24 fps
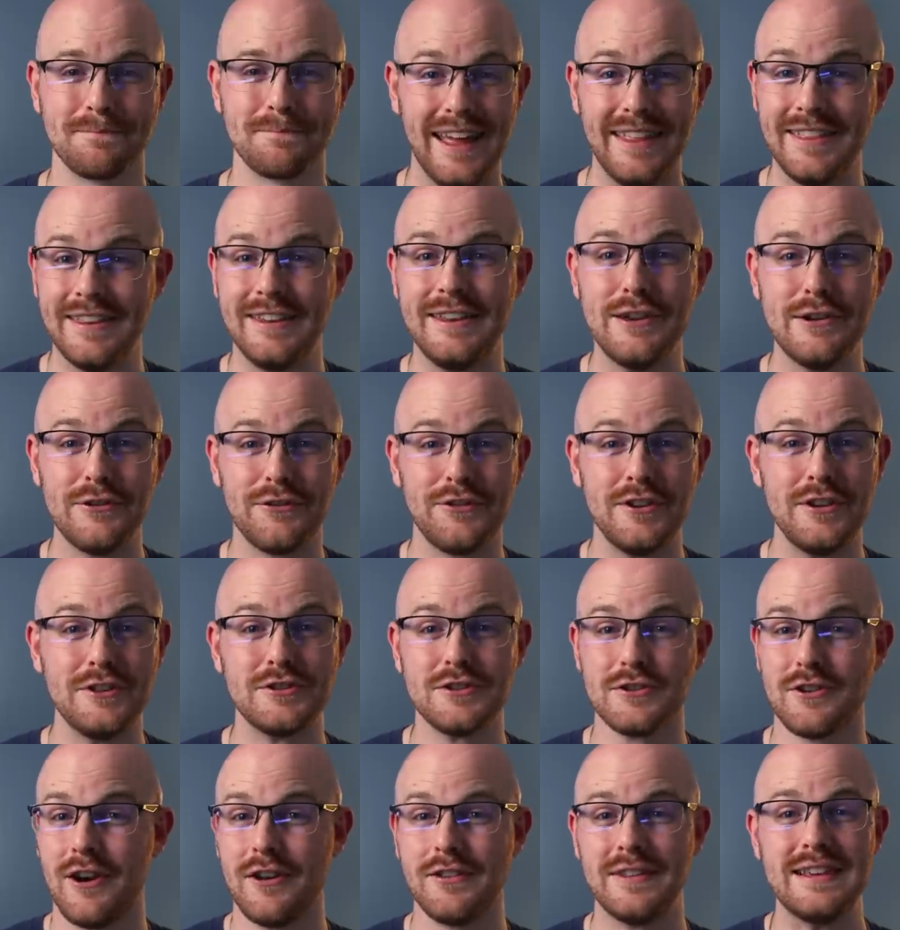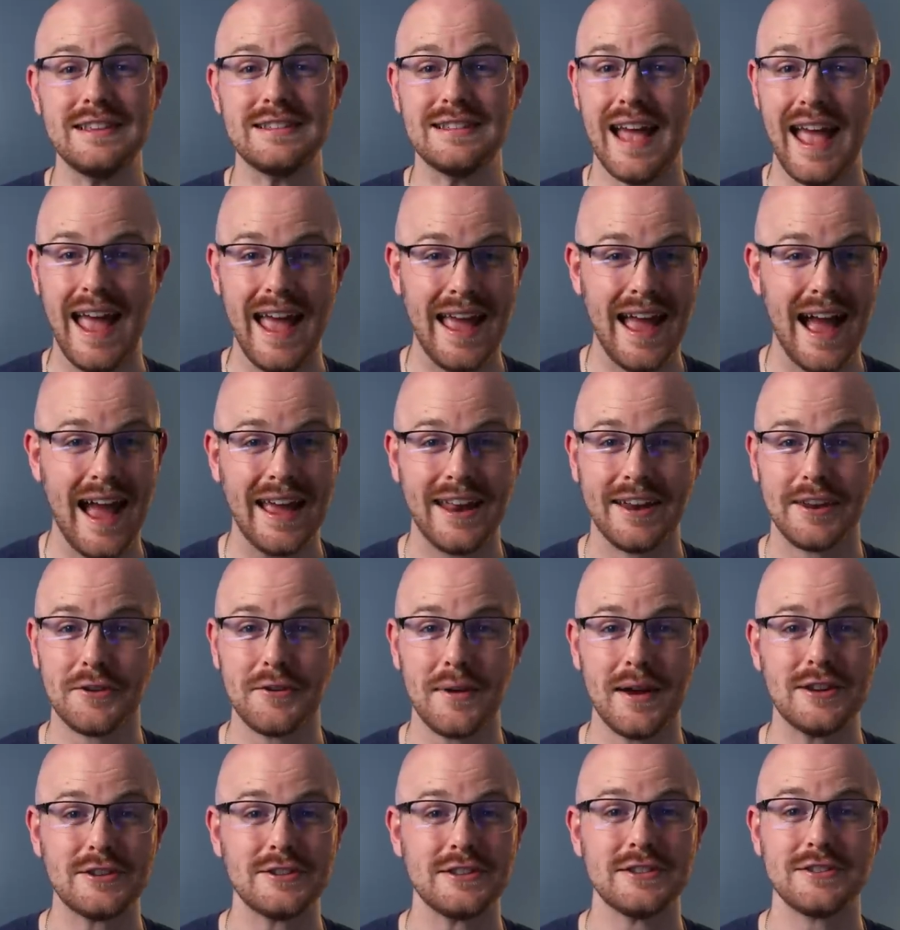In the near future, all these AI
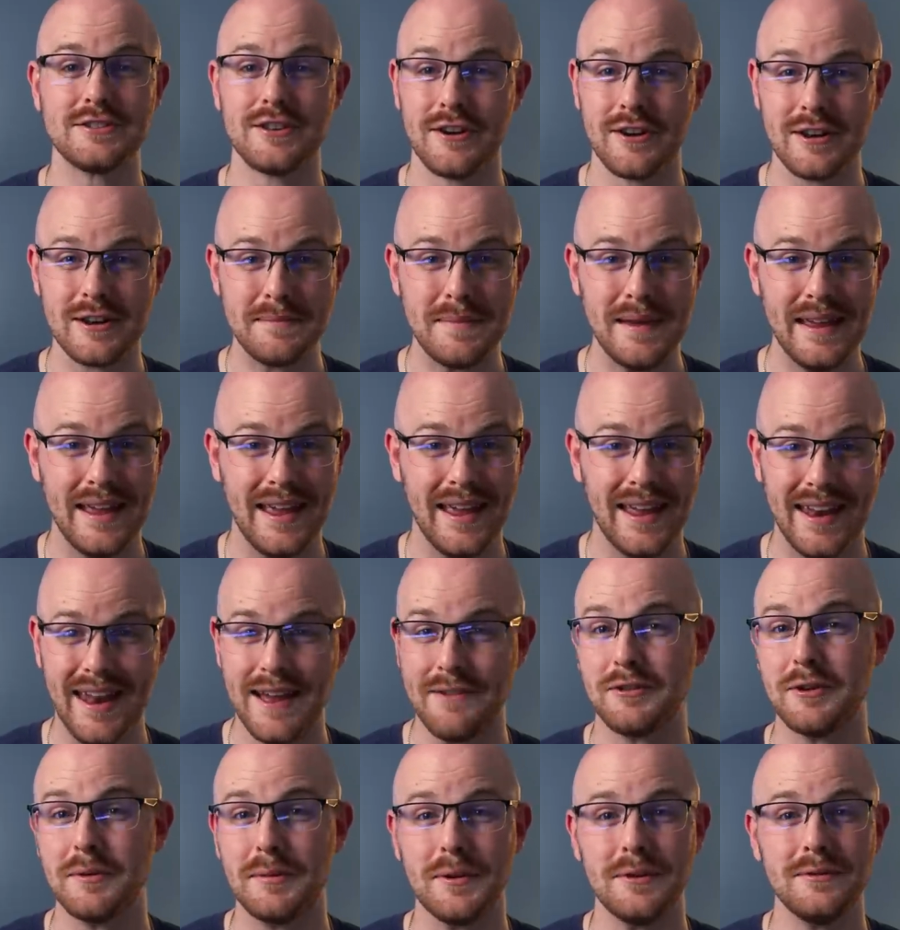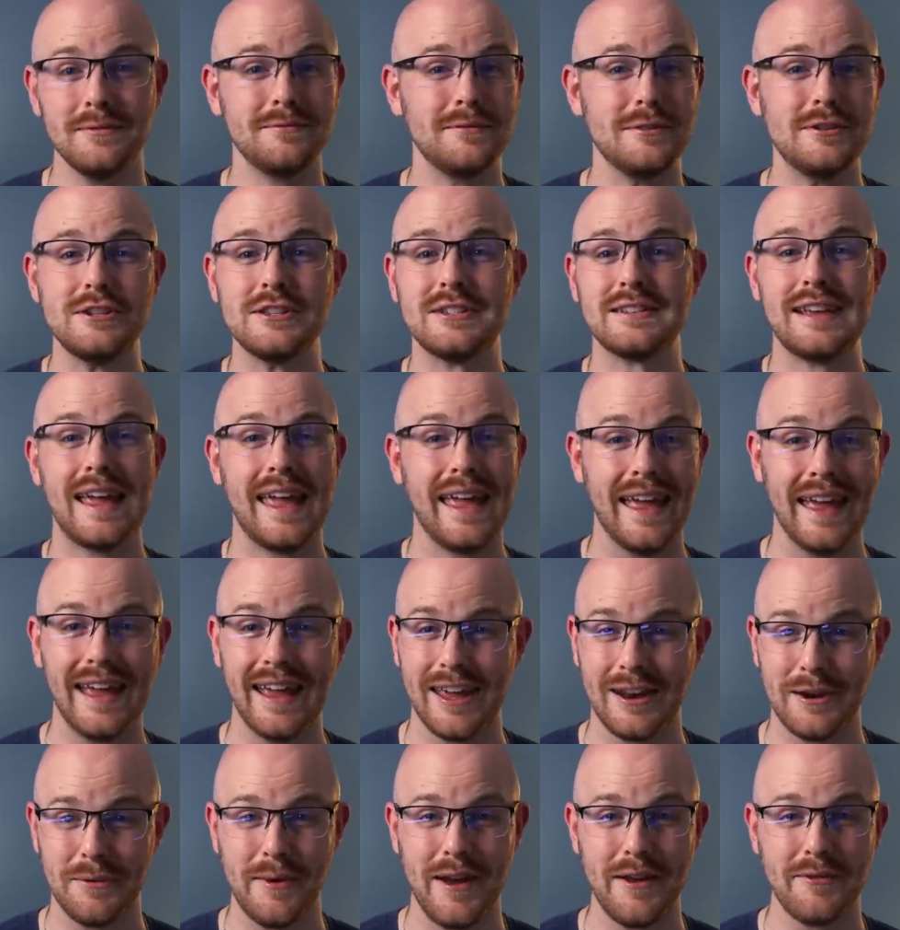integrations are gonna be inevitable. We just can't
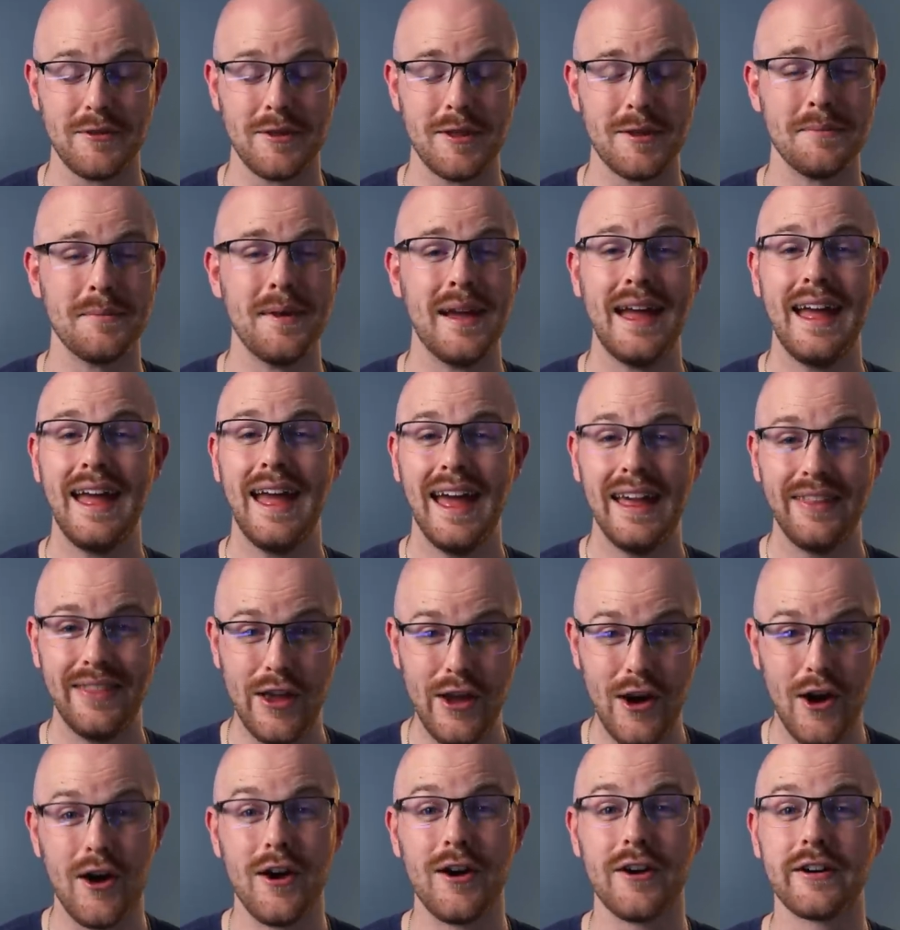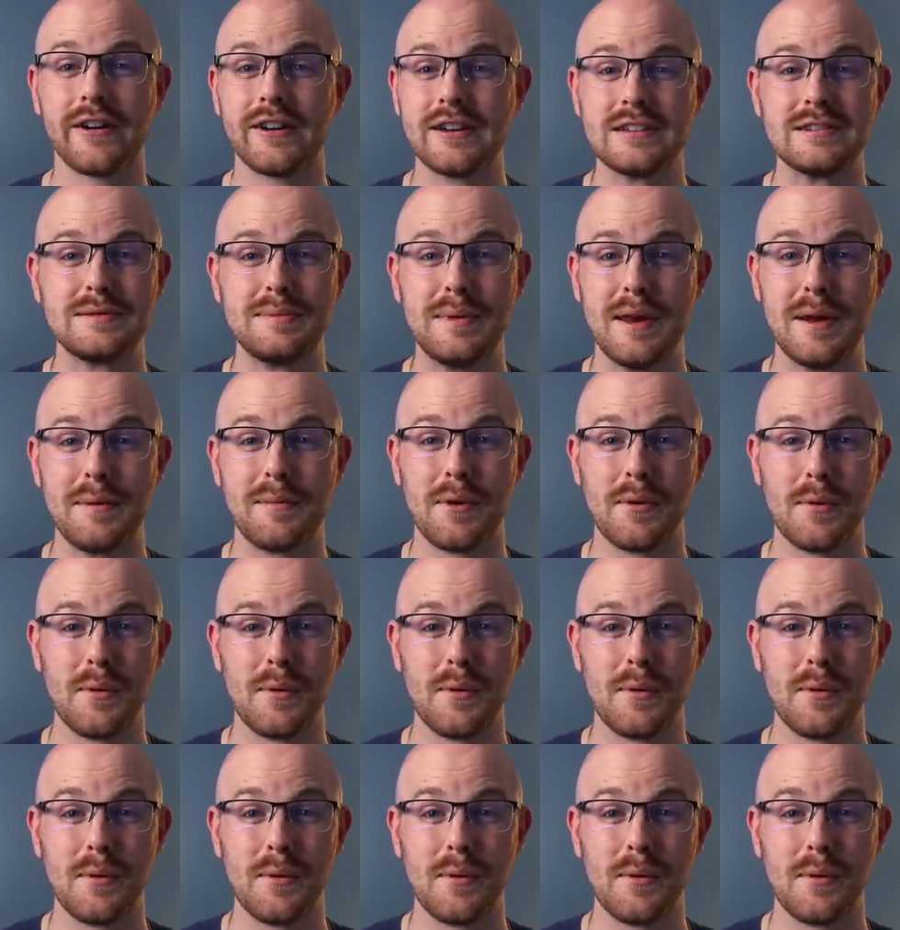get away from them. And they are gonna speed up